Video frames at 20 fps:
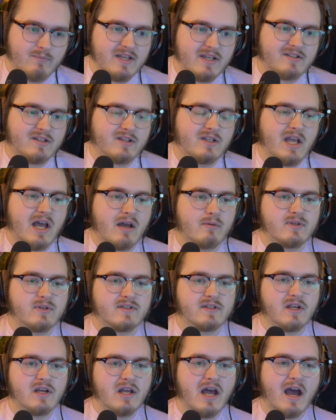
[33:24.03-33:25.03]
Basically, I
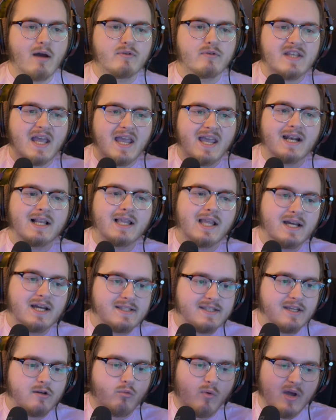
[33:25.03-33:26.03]
was I was
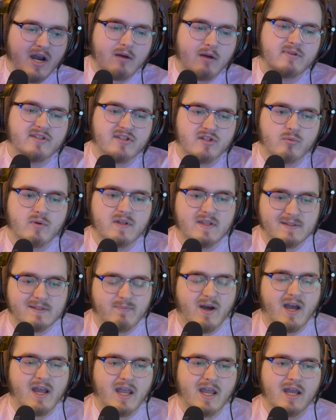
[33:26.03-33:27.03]
analyzing when I was doing this
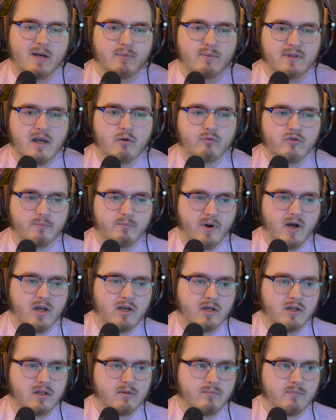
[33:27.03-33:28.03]
by hand without the
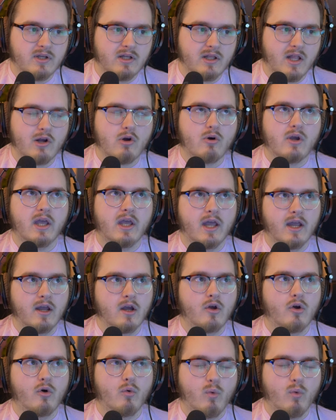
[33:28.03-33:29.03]
button and being like, okay,
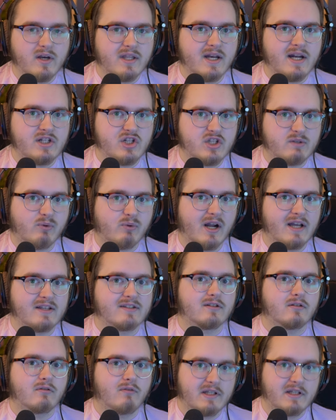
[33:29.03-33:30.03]
what did I just
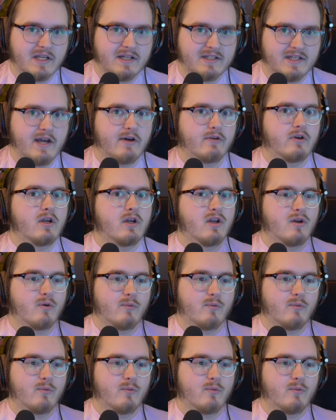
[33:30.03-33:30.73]
press? Write that down.